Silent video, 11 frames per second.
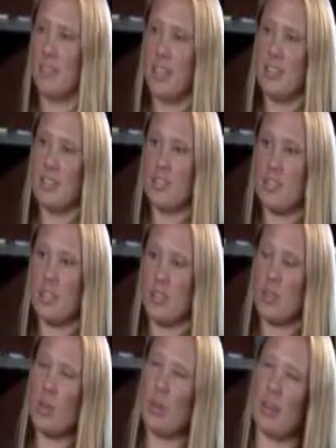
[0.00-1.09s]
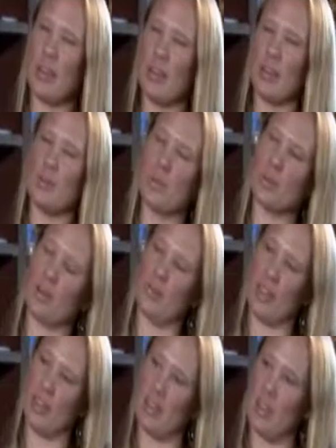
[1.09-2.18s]
Very interesting. So yeah, you were talking
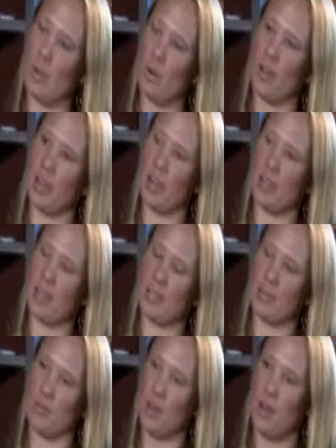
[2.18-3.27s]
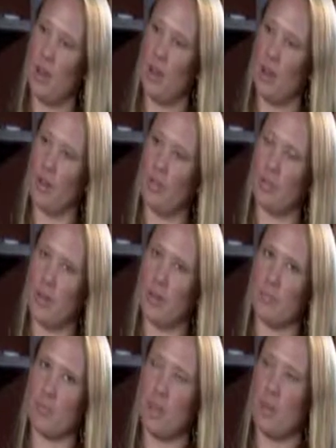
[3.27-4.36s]
about the network, I guess, of, of
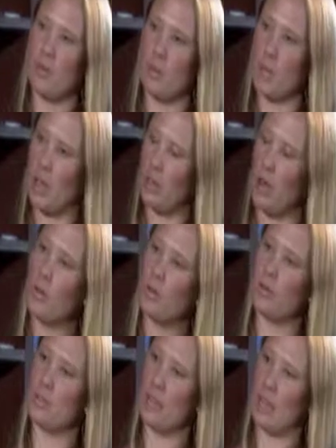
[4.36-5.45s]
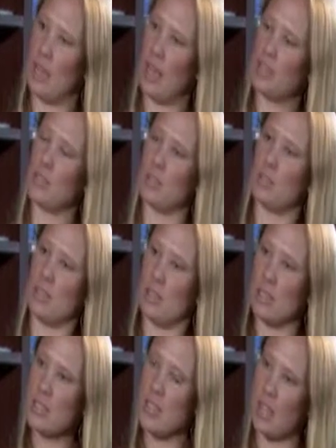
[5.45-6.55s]
um, from the local to the national to
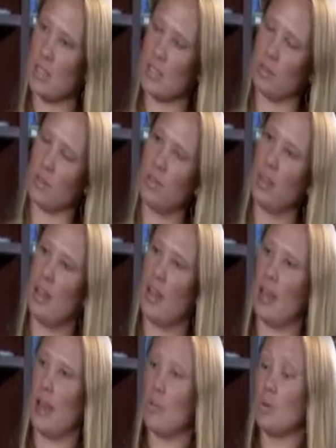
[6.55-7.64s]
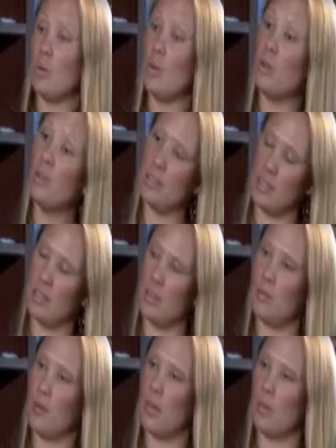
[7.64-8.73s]
the international um, community,
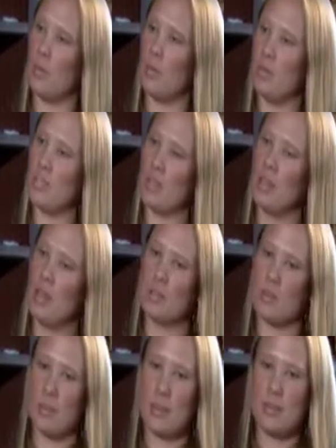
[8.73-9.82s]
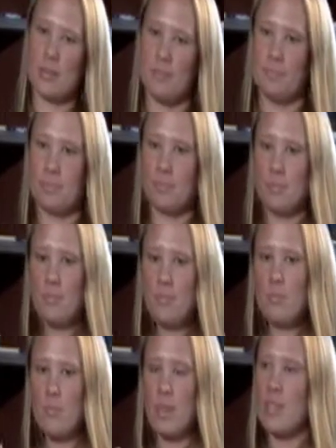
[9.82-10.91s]
the Baha'i community. So these
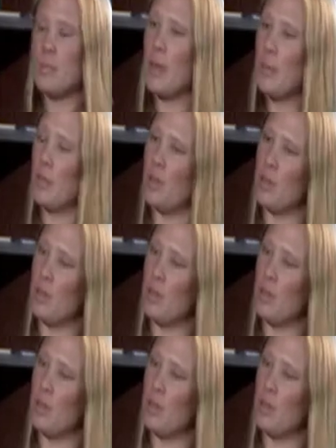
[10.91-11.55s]
these people that